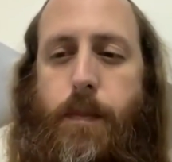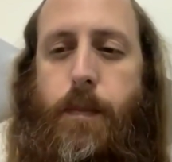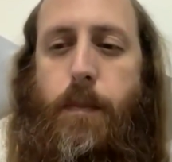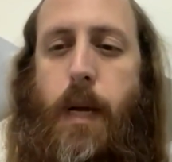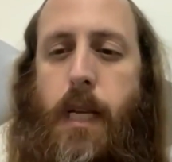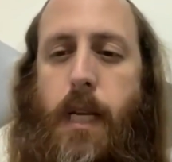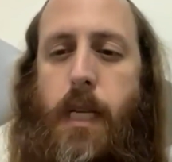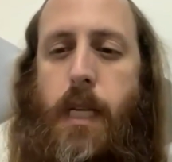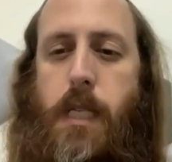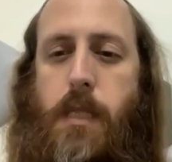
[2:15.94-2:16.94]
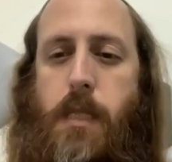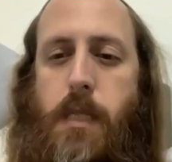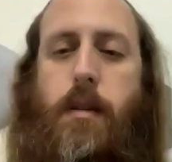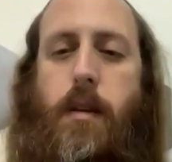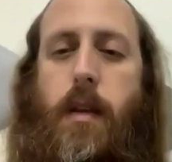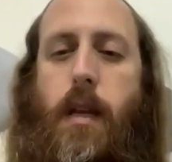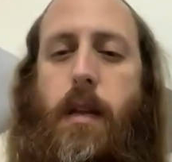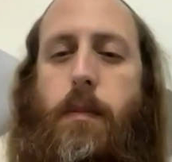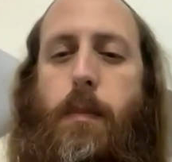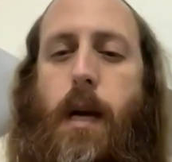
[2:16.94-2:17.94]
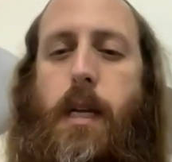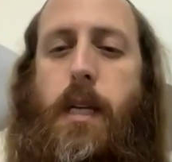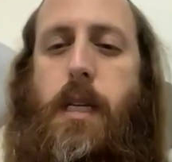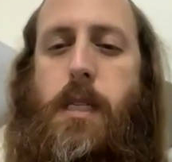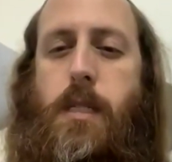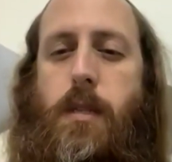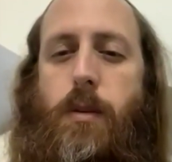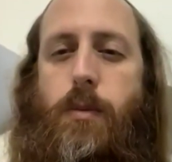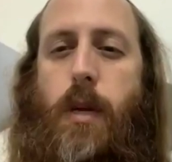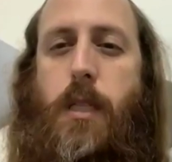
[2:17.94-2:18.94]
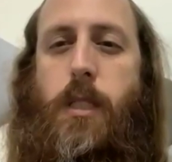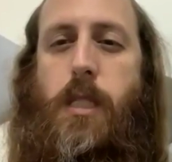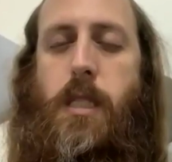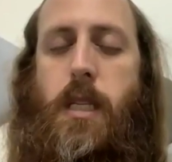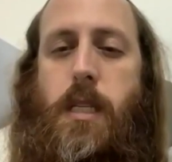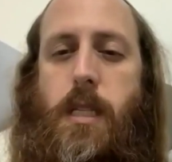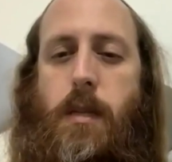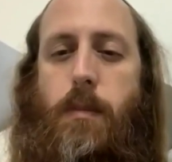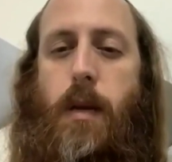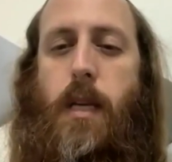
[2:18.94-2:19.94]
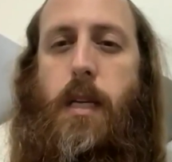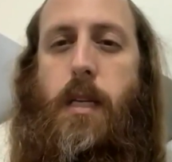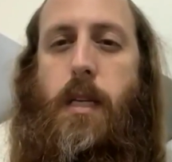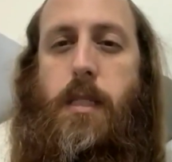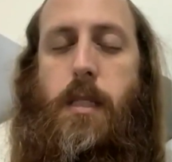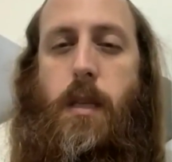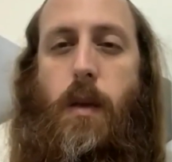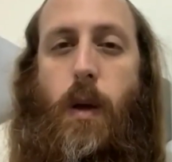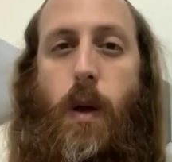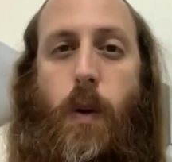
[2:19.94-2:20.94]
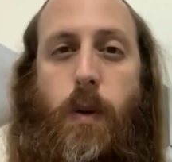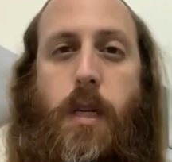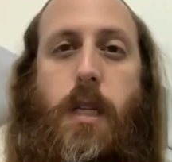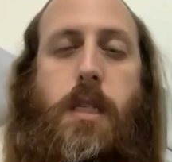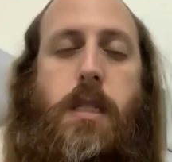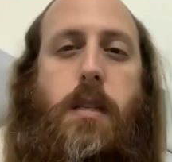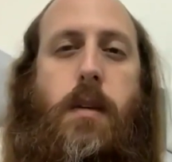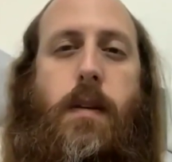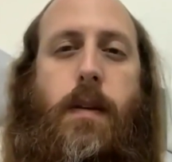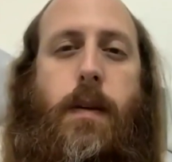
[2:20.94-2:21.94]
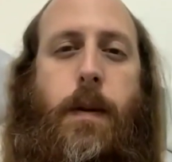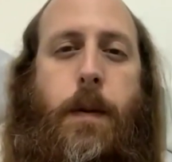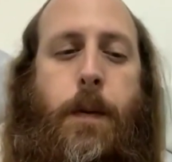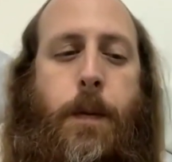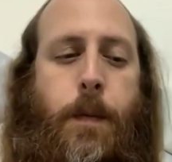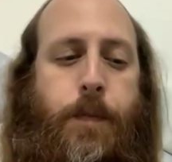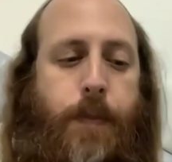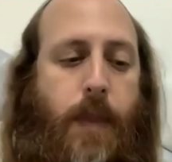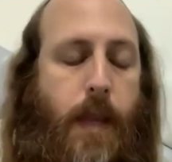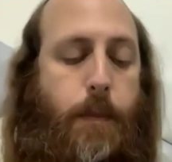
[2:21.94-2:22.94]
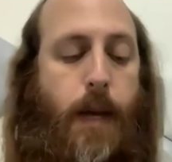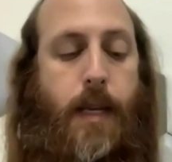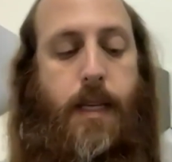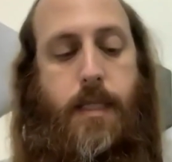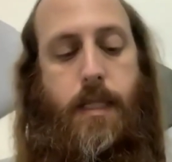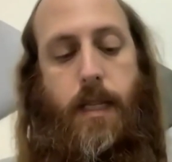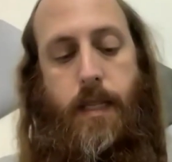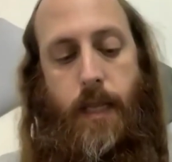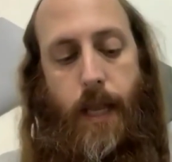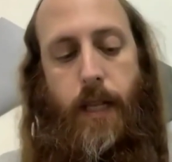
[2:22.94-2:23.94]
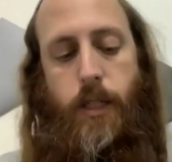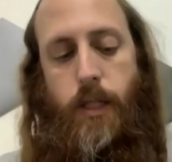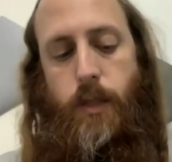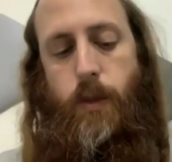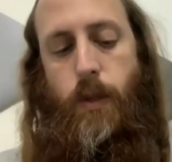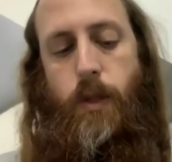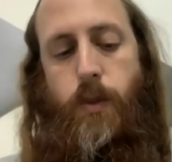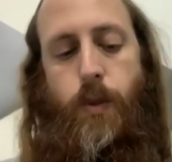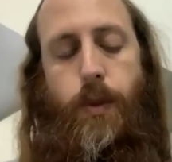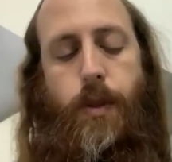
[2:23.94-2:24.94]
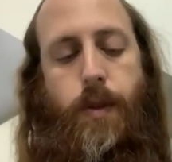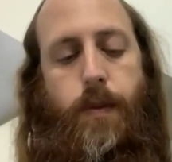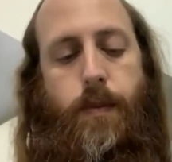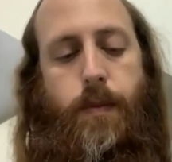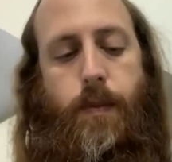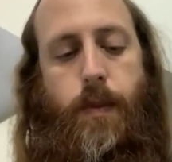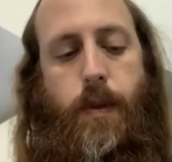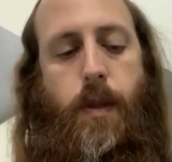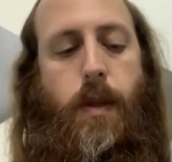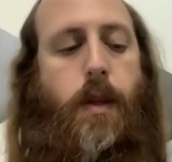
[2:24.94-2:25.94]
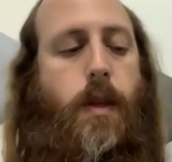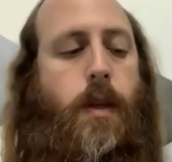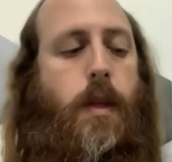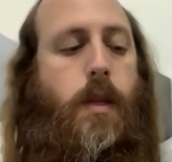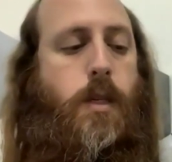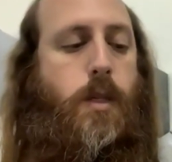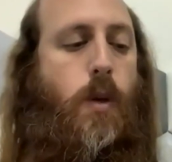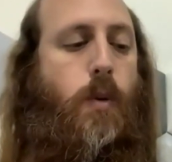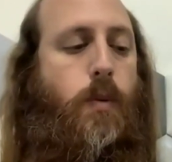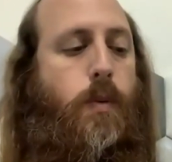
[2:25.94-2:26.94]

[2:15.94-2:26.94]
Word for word: by his merit and by his righteousness and by his holiness and by his dedication to the truth. So